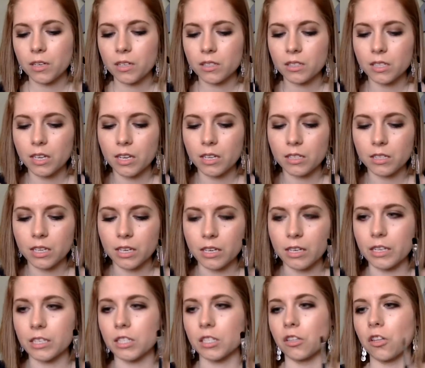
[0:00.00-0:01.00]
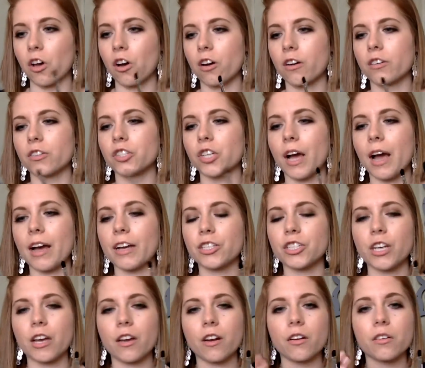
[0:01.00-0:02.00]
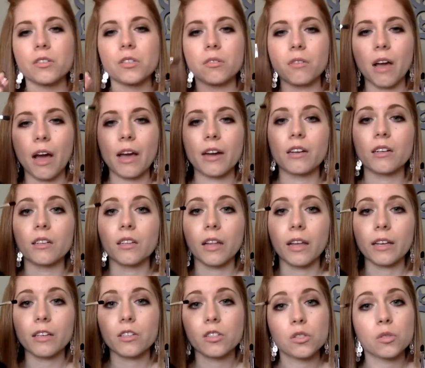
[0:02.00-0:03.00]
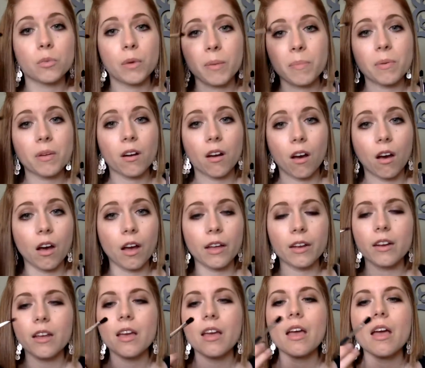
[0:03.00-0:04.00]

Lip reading: it says it is large eyeshadow, so kind of to like sweep it on.